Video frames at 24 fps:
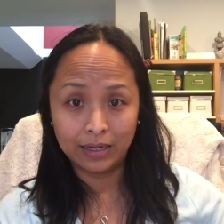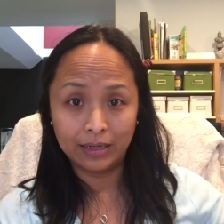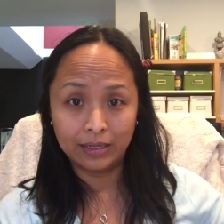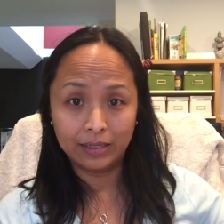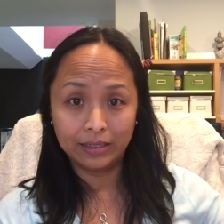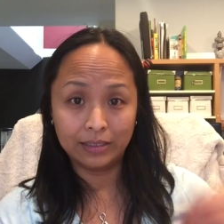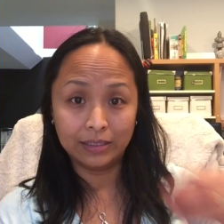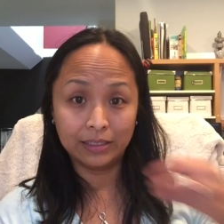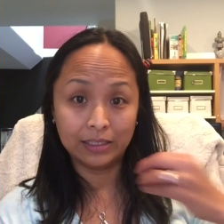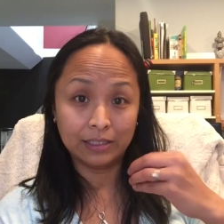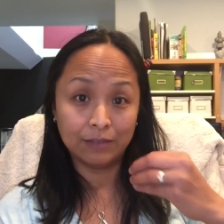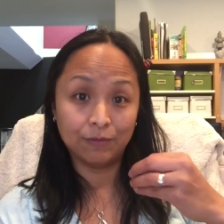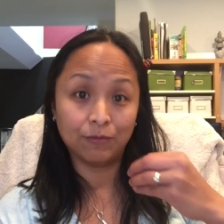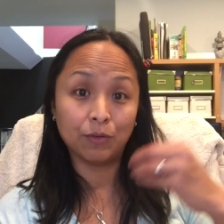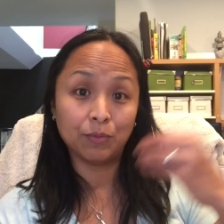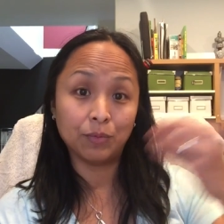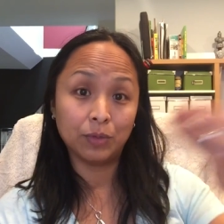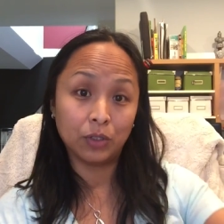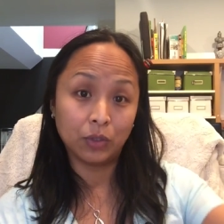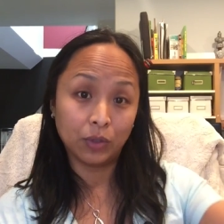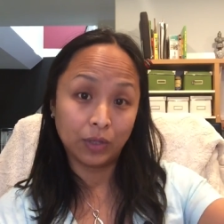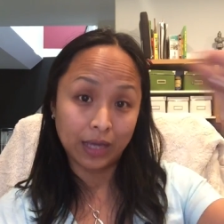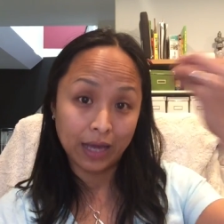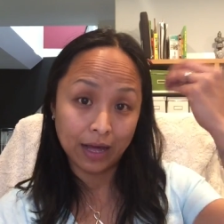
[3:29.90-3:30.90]
easy for
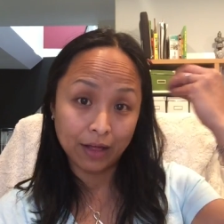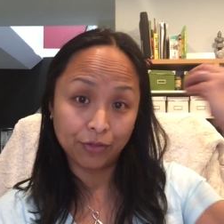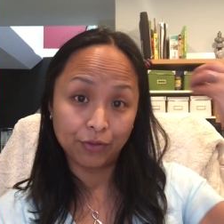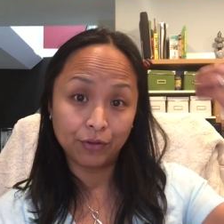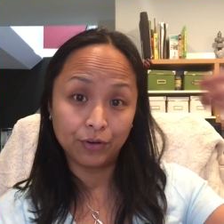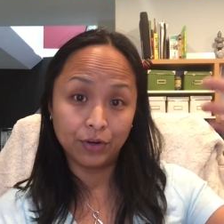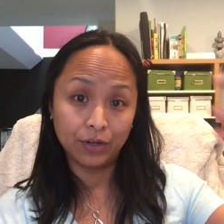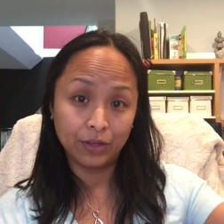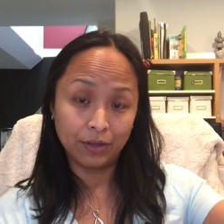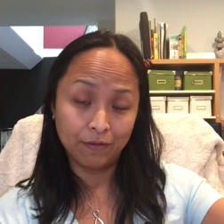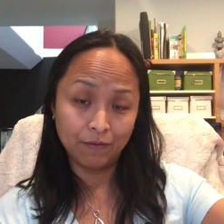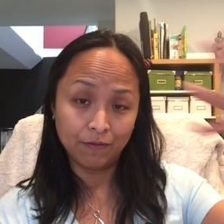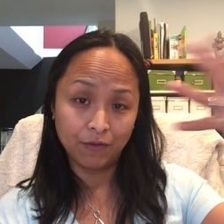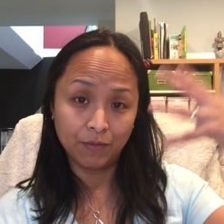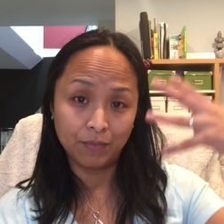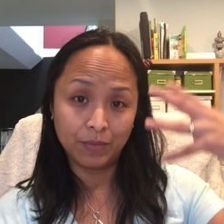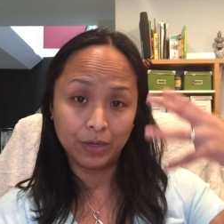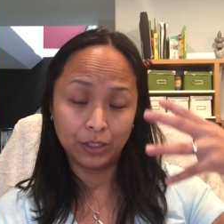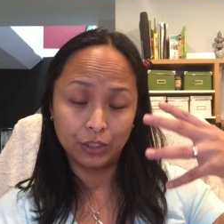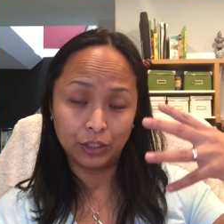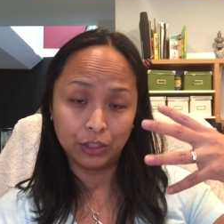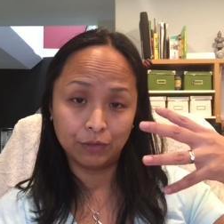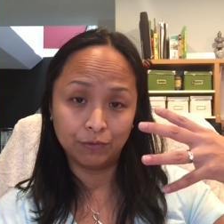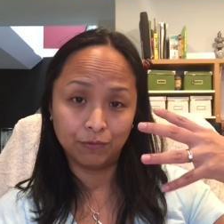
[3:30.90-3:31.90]
me to gather the
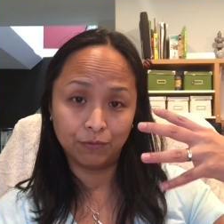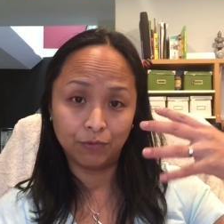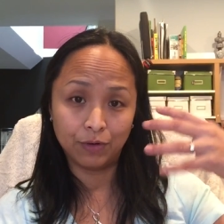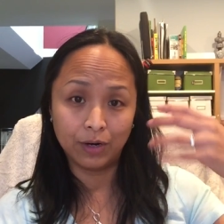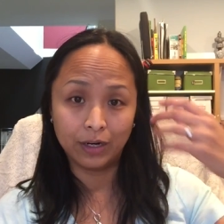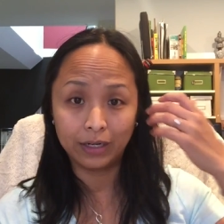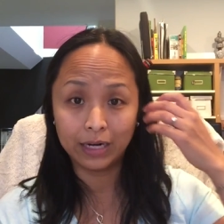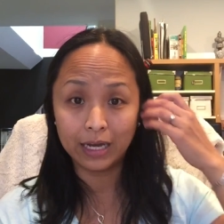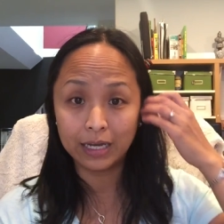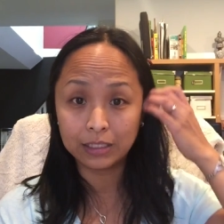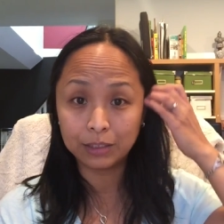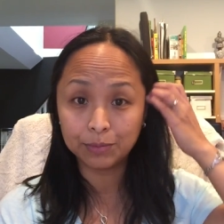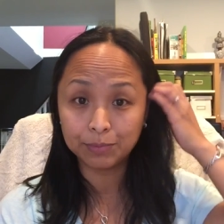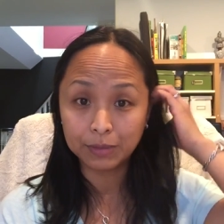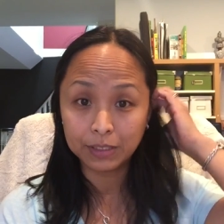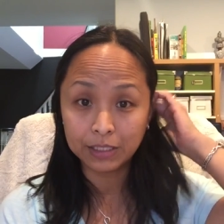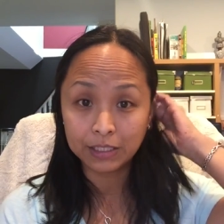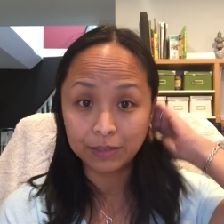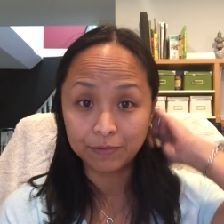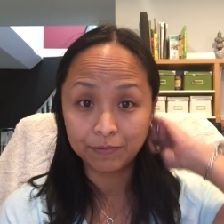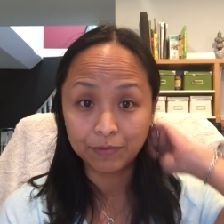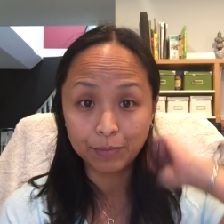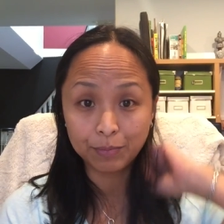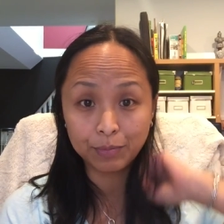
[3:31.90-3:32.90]
information from that
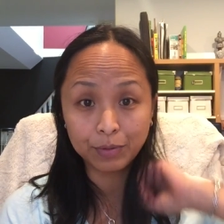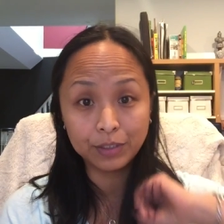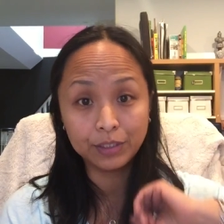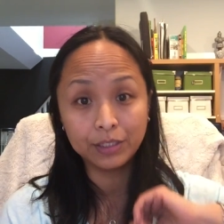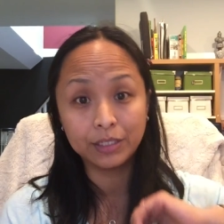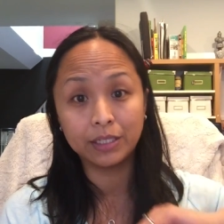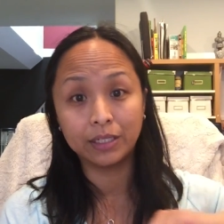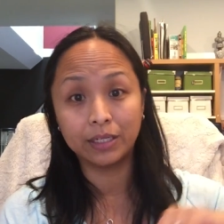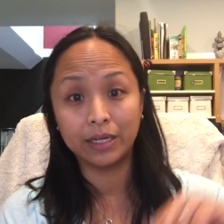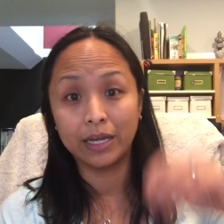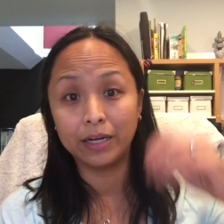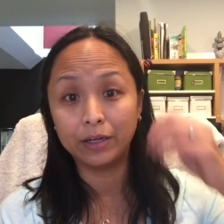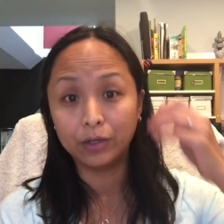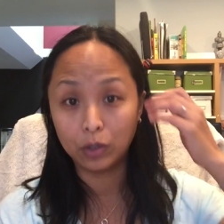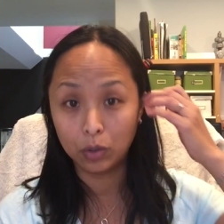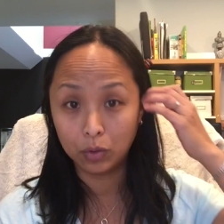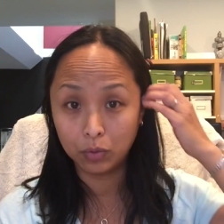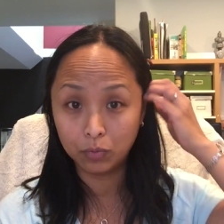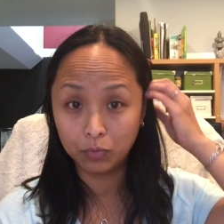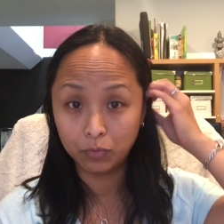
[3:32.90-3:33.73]
specific person and not